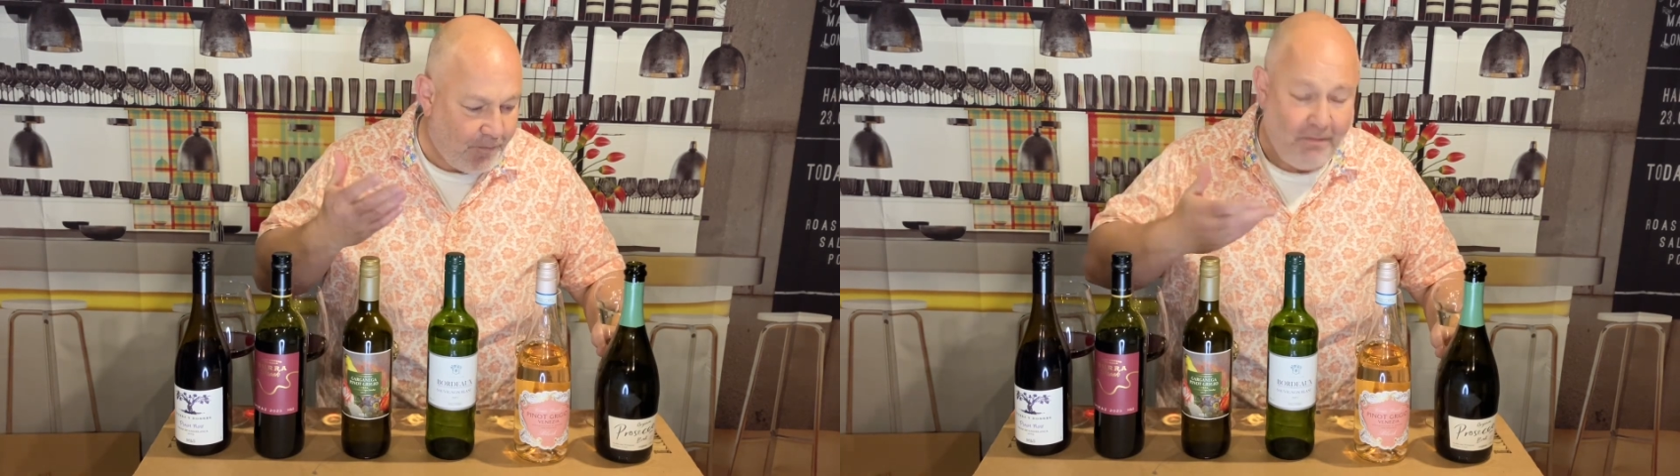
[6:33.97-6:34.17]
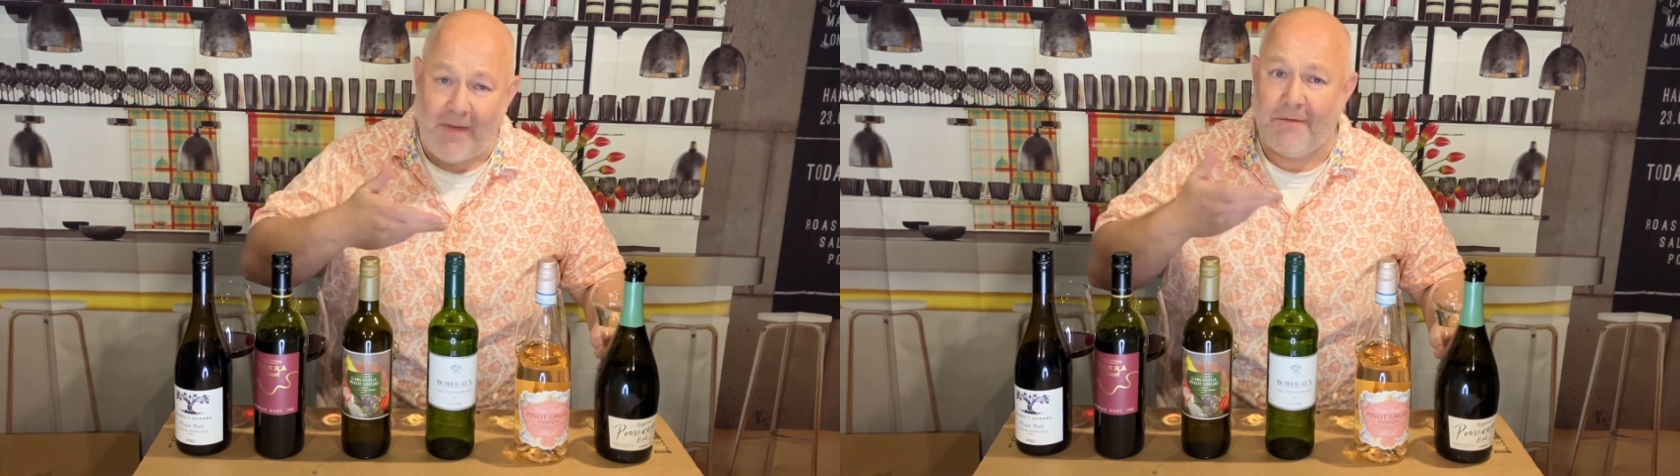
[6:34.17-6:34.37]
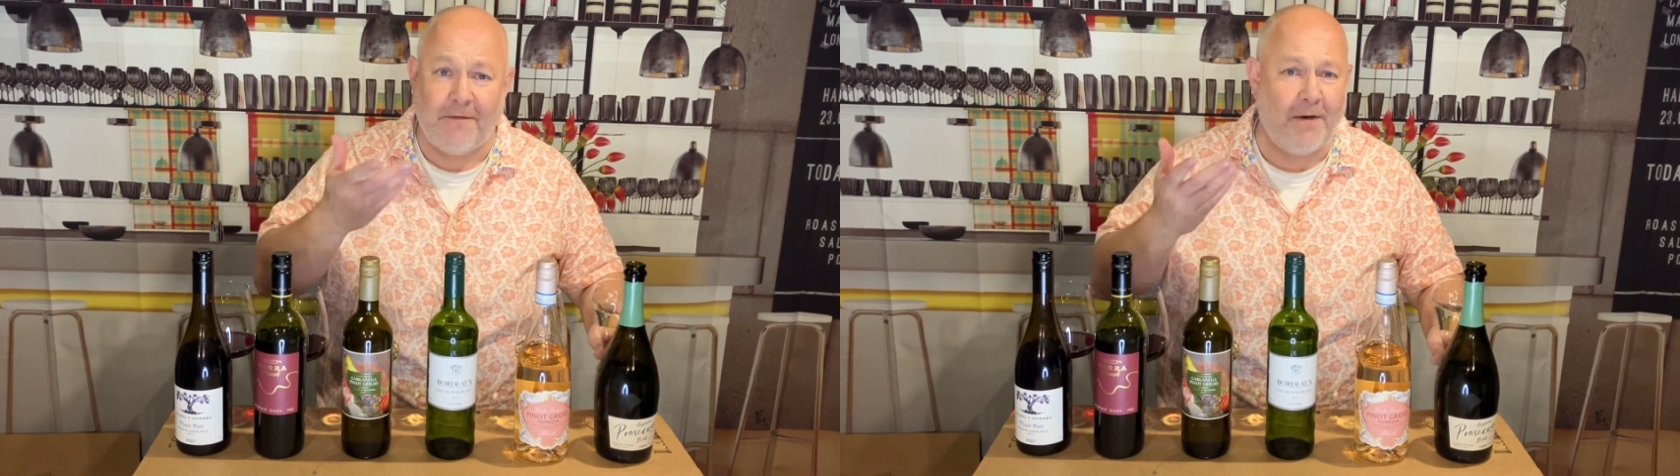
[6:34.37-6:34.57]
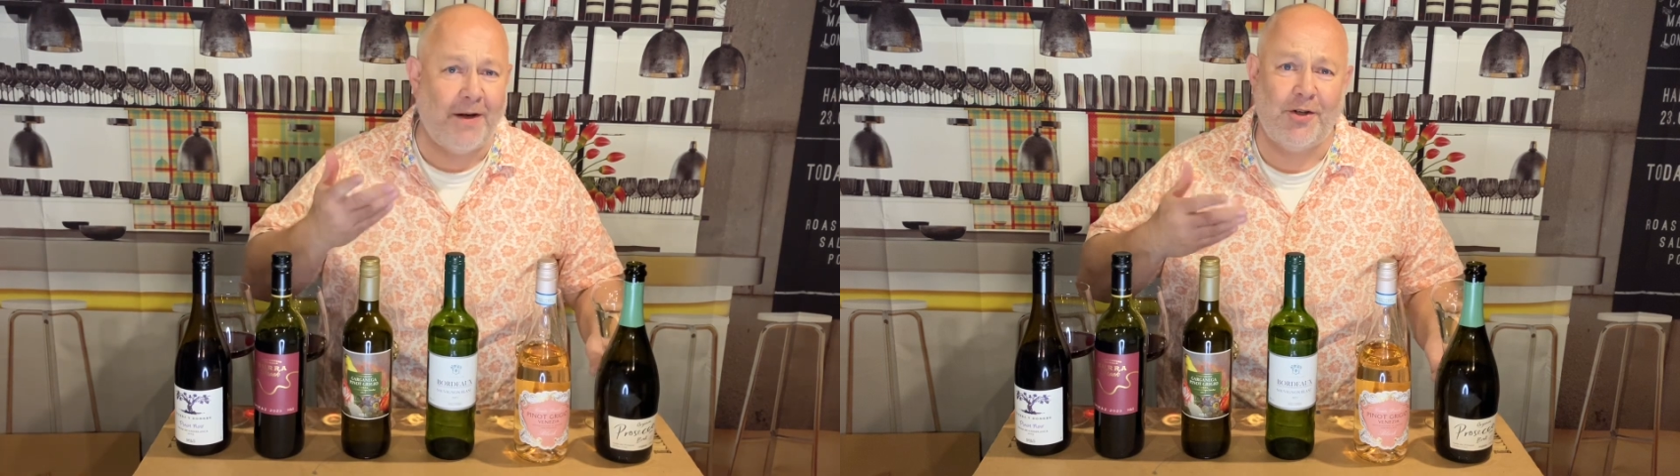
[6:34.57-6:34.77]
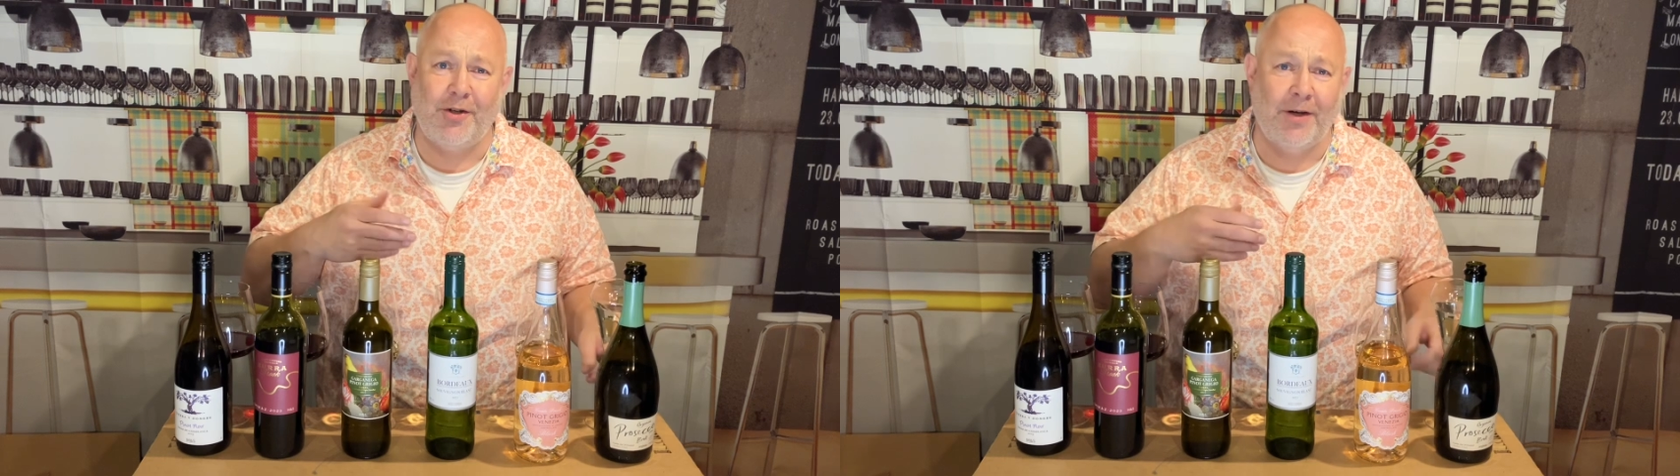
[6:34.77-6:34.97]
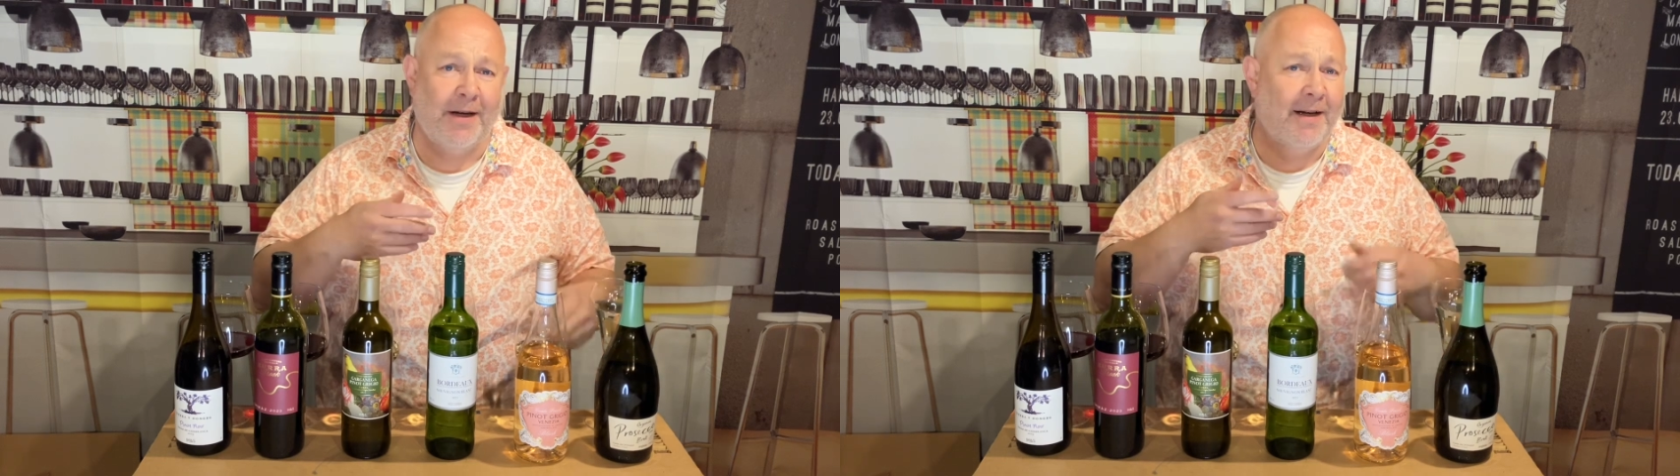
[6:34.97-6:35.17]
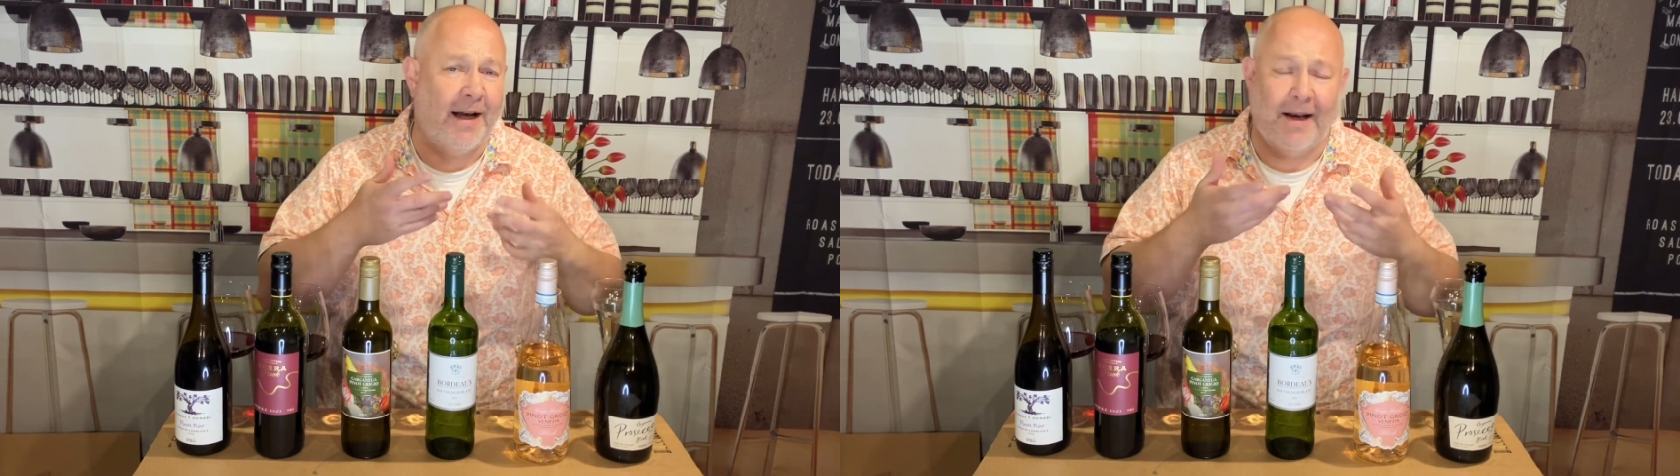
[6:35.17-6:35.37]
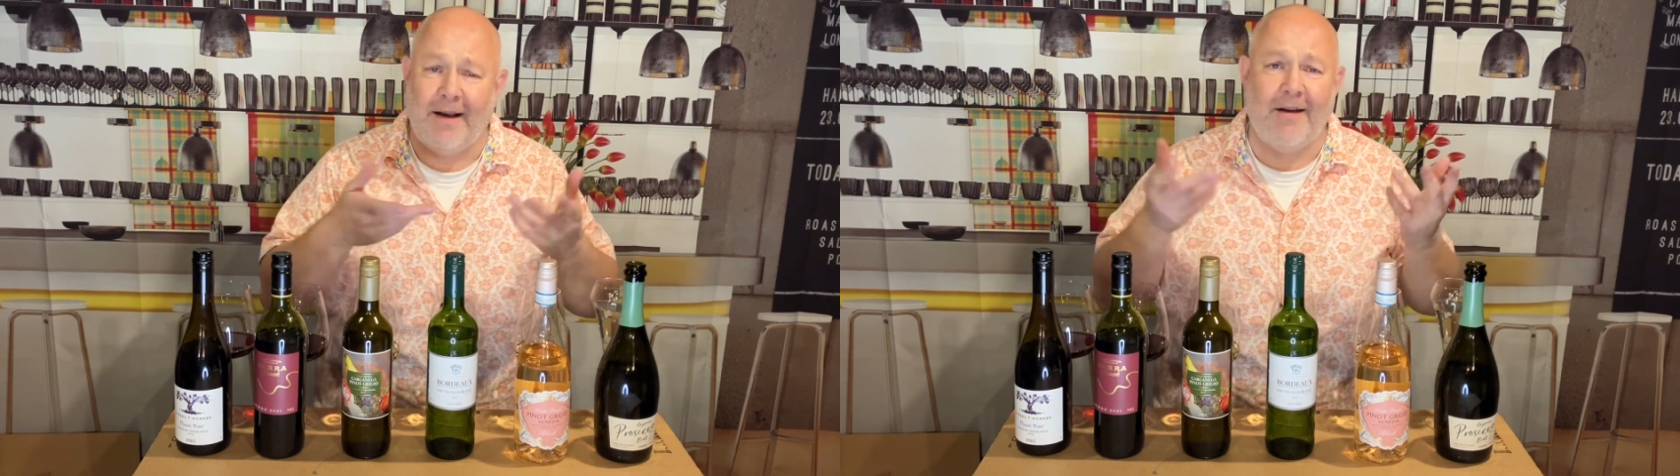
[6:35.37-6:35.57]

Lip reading: Fresh and